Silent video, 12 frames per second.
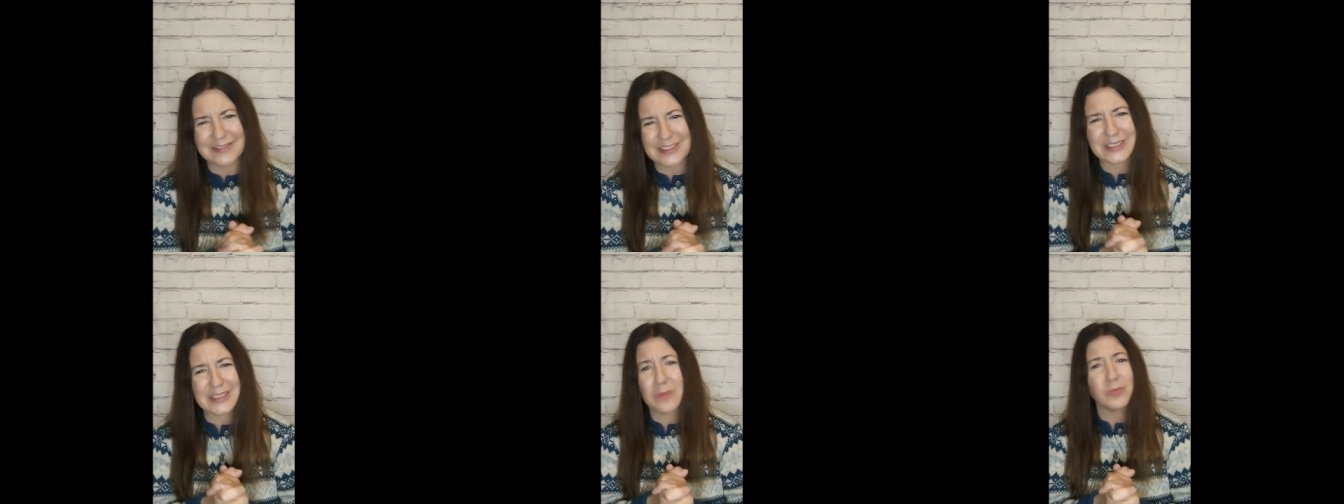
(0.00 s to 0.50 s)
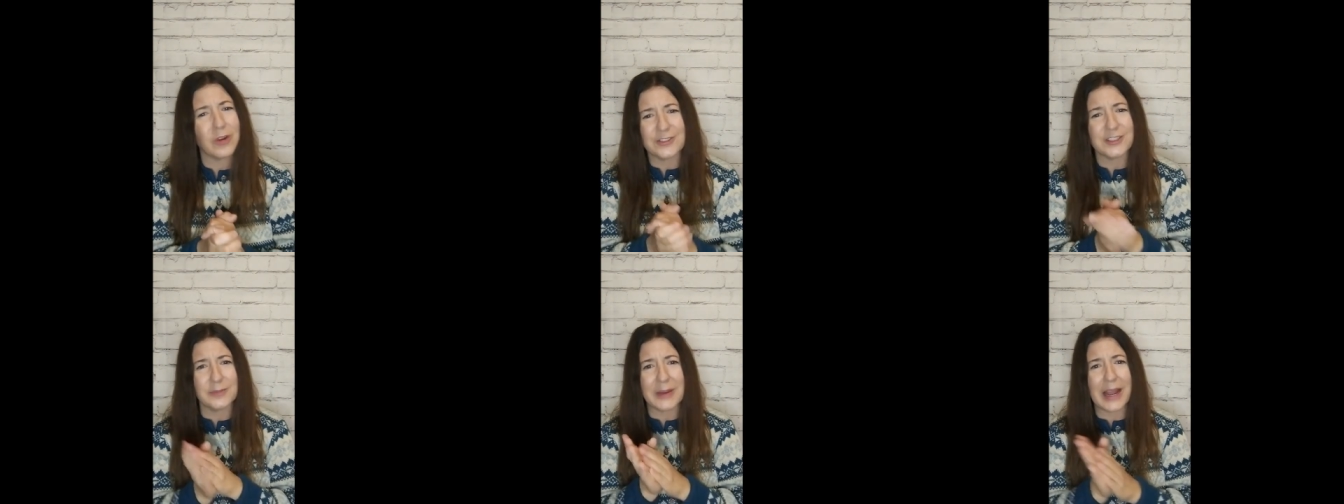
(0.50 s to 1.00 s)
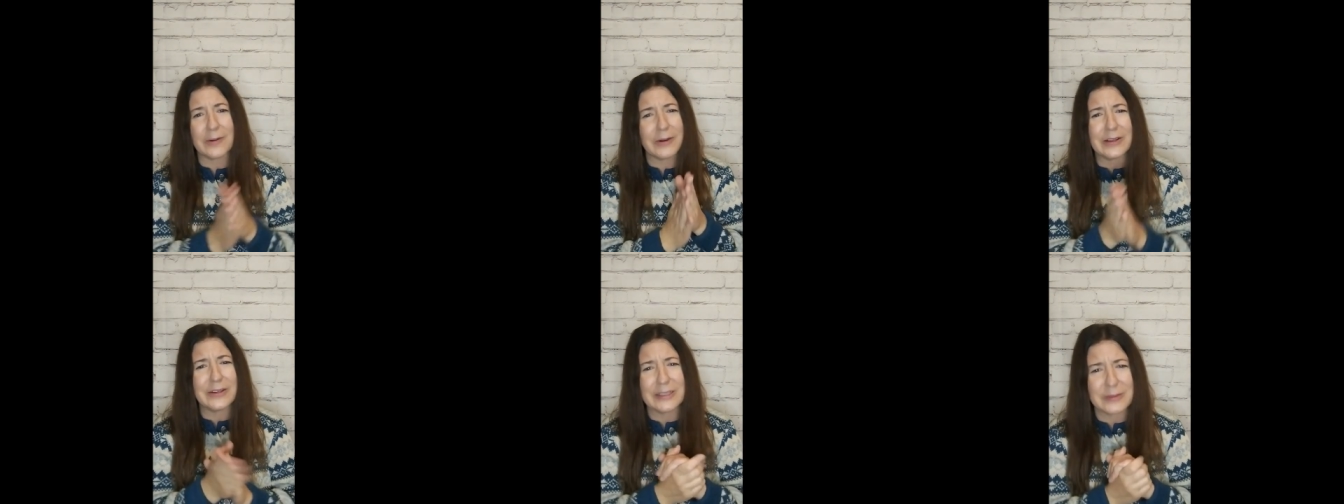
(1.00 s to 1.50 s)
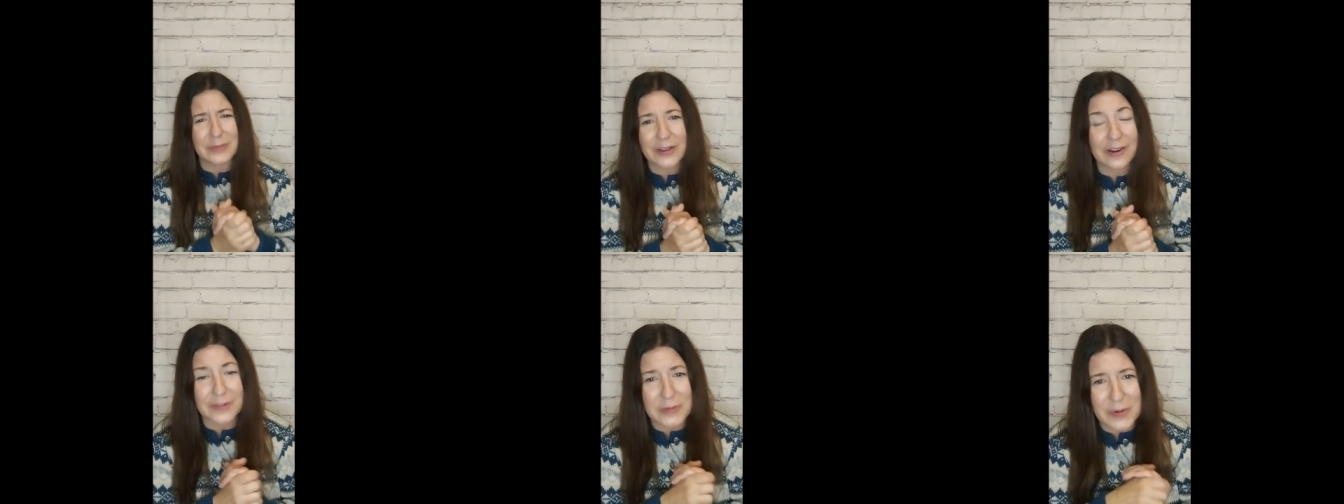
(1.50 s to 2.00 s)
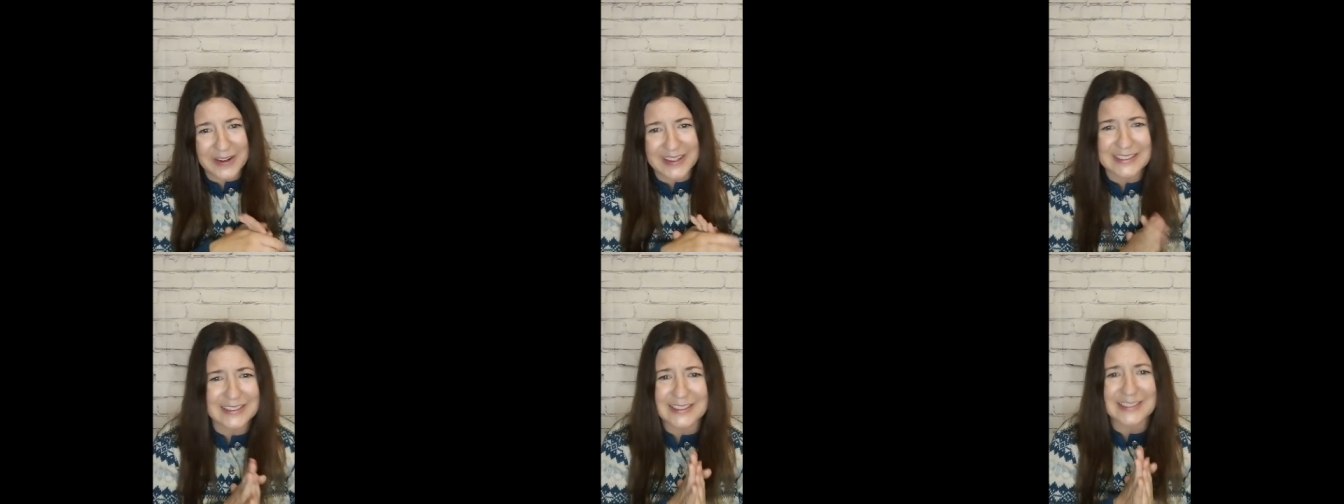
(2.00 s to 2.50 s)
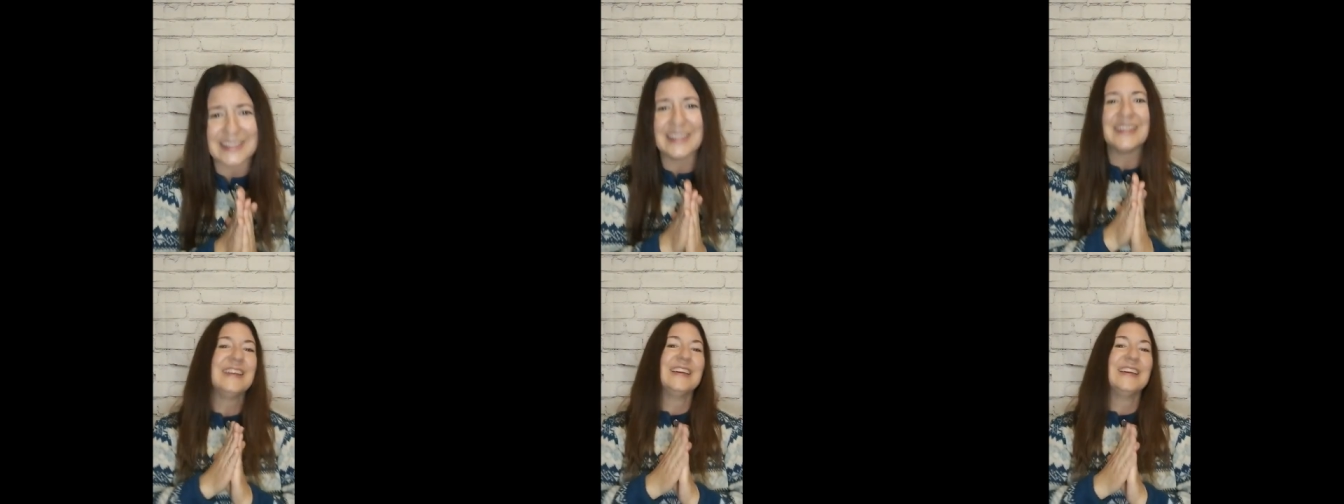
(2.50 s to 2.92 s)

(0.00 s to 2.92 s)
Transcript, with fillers: I just come rushing back when I look in the mirror every morning. It's just,